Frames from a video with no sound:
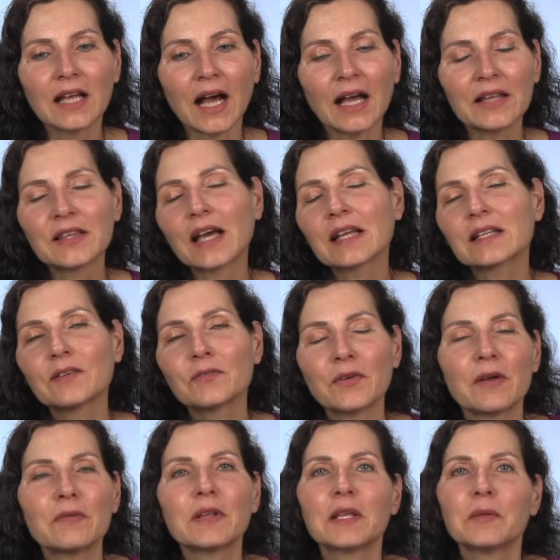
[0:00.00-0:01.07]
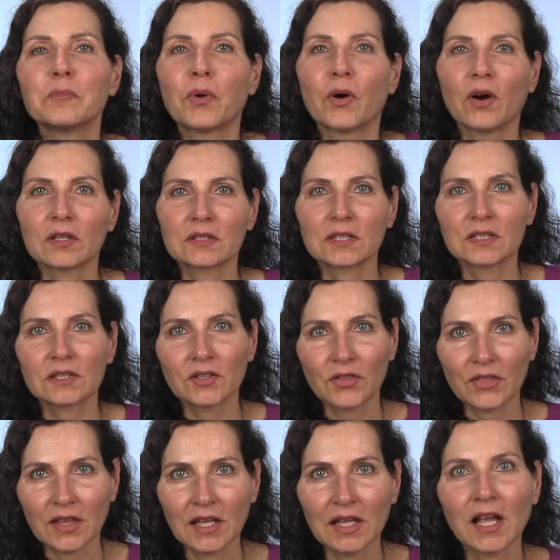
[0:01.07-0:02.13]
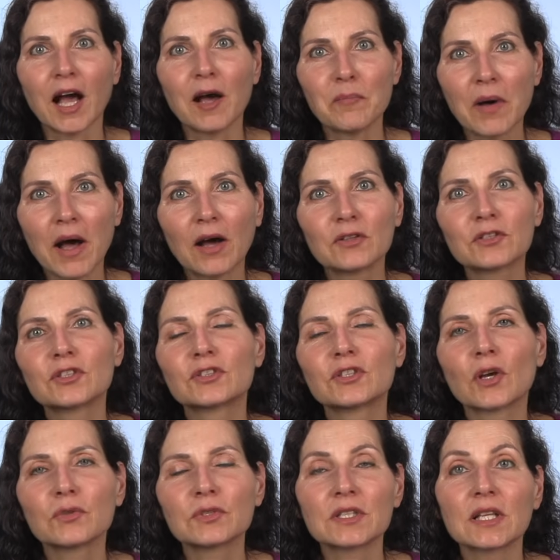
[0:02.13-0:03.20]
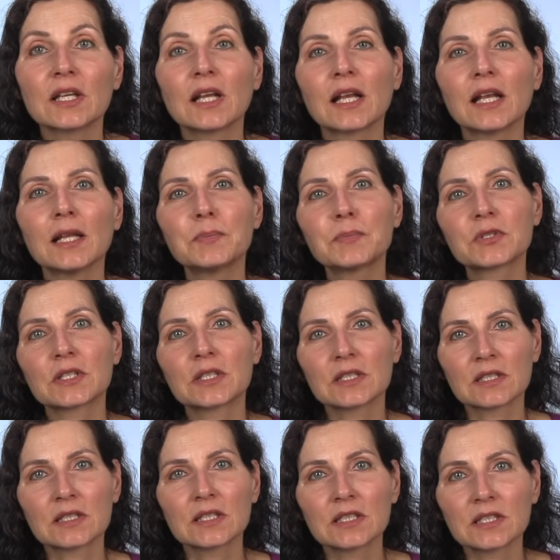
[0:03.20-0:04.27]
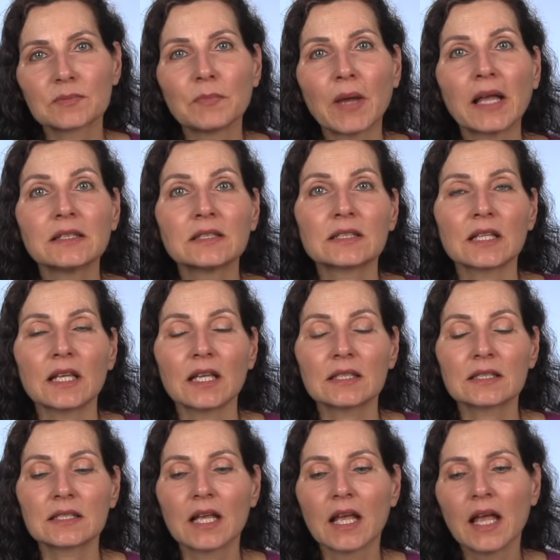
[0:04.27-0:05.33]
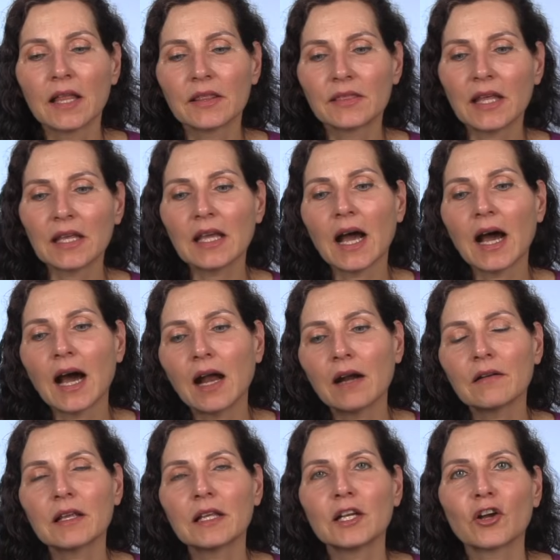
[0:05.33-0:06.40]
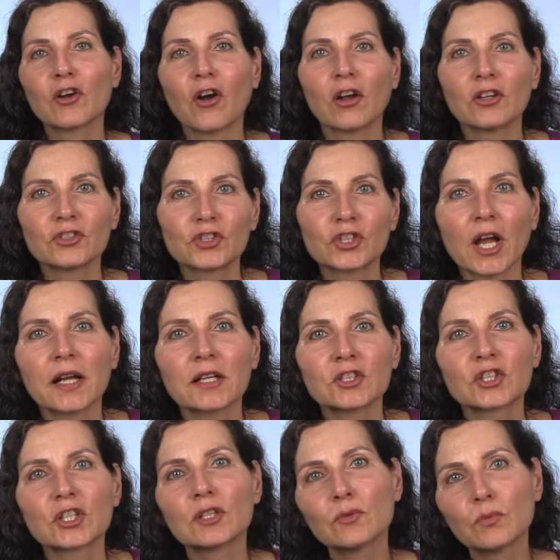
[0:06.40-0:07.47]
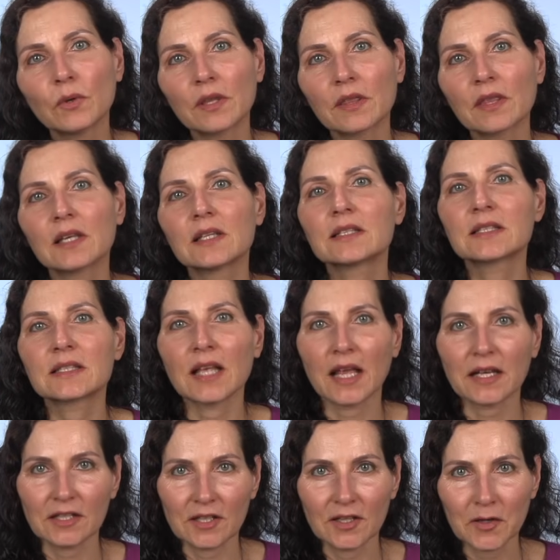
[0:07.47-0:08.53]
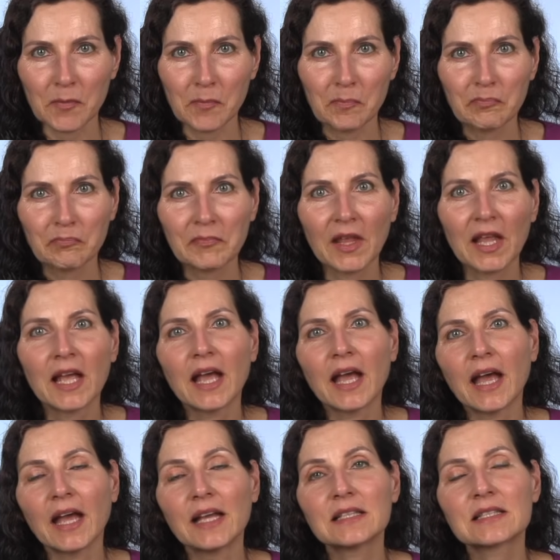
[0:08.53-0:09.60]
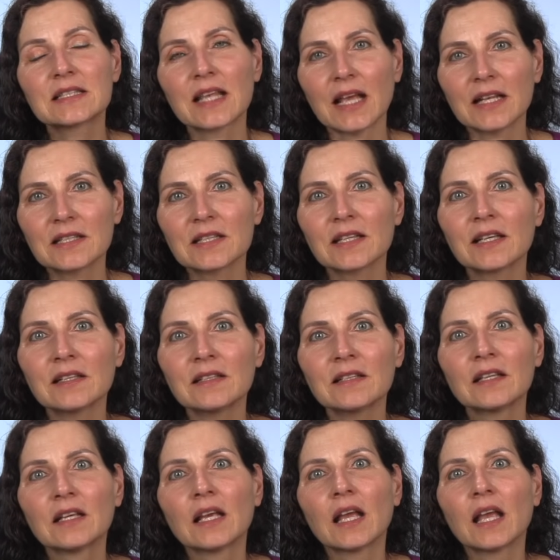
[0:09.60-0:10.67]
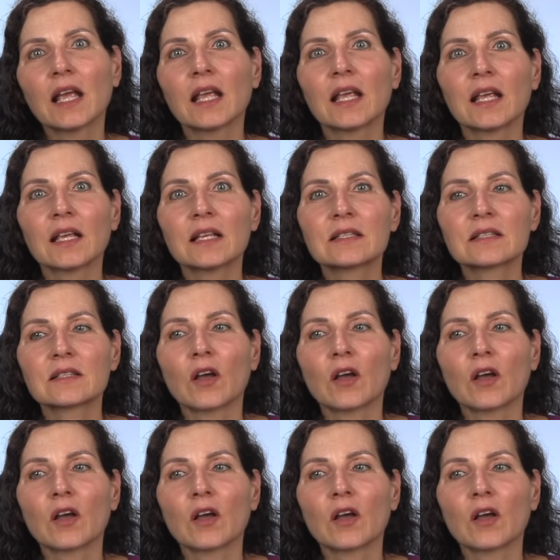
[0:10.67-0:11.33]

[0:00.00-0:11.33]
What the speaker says: Another very important thing about those eclipses this month is they are in a conjunction with Saturn. And Saturn is